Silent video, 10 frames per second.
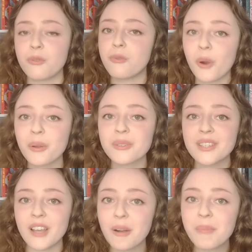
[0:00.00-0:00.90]

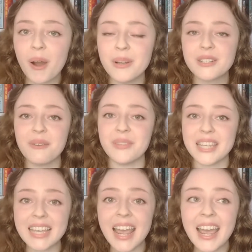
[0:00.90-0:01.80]
Foyle's Young Poet of
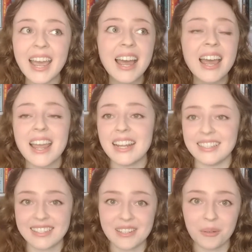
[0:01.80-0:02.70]
the Year. It
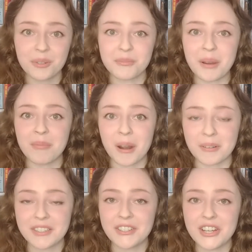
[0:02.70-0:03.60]
is still one of my
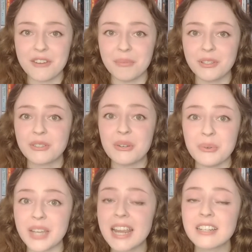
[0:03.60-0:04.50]
proudest achievements
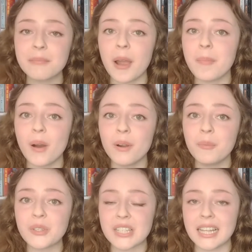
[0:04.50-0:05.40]
to date. My
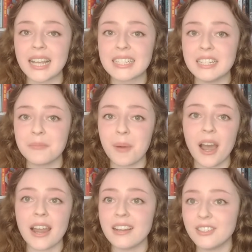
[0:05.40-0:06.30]
poem was selected
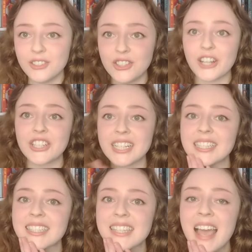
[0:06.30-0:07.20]
by
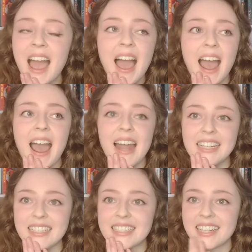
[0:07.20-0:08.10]
judges,
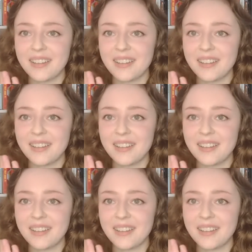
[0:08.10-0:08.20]
and